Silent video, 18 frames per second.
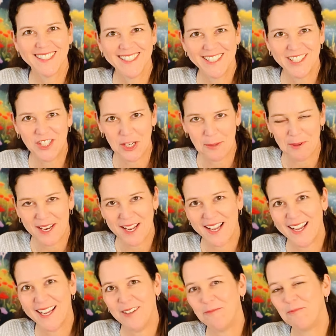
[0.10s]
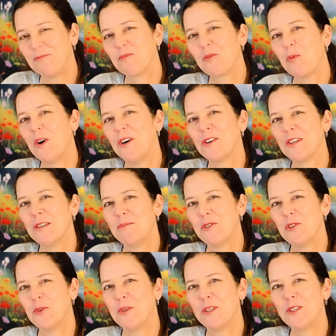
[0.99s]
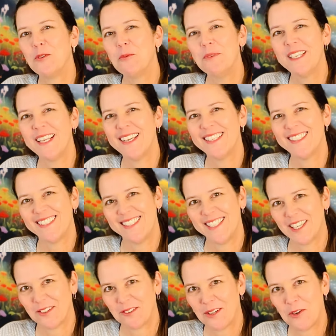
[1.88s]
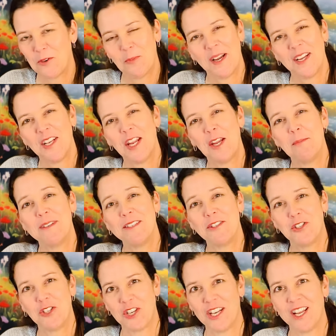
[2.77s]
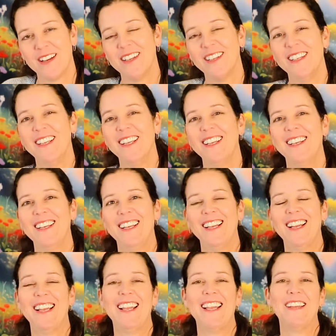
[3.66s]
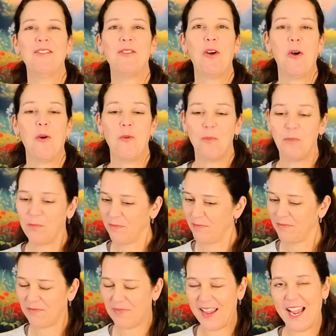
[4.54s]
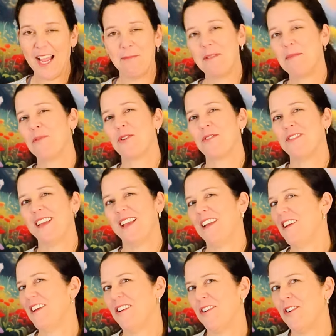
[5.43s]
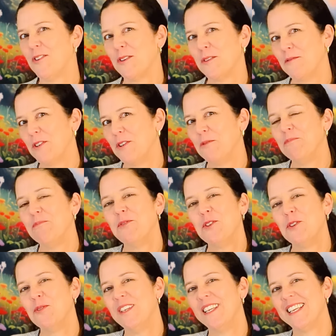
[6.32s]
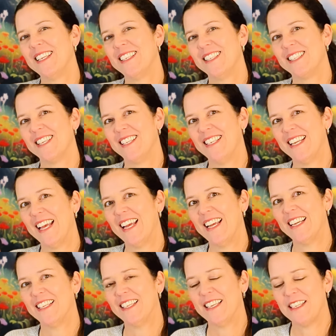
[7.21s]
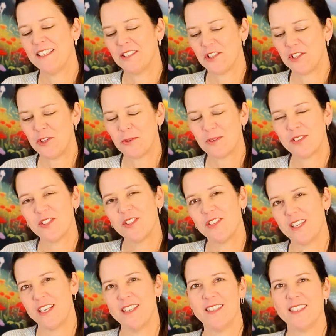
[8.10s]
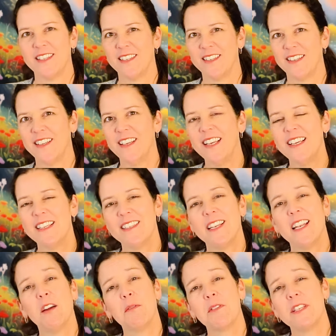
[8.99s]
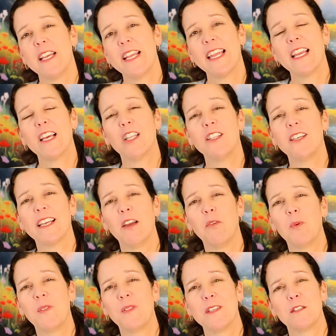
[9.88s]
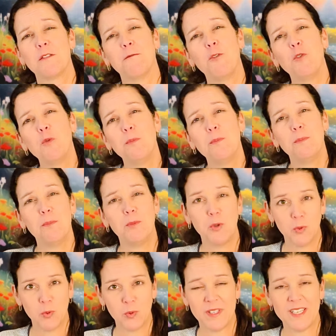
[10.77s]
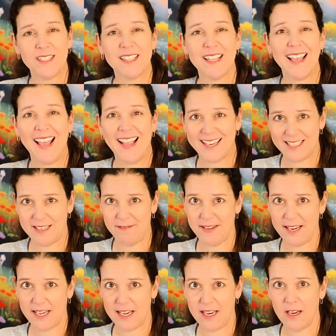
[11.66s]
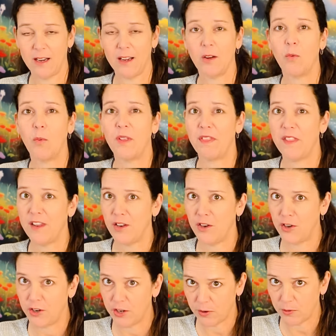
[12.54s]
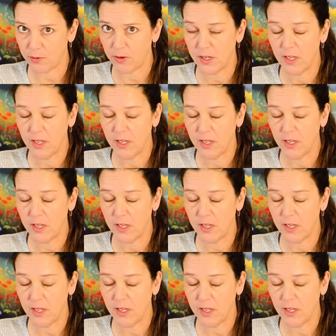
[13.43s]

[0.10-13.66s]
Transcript: Gemini, welcome to Illuminated Tarot. My name is Jenna, and happy birthday, all of you tuning in today. It is your season. Today, we're taking a look at what this full moon is activating within you.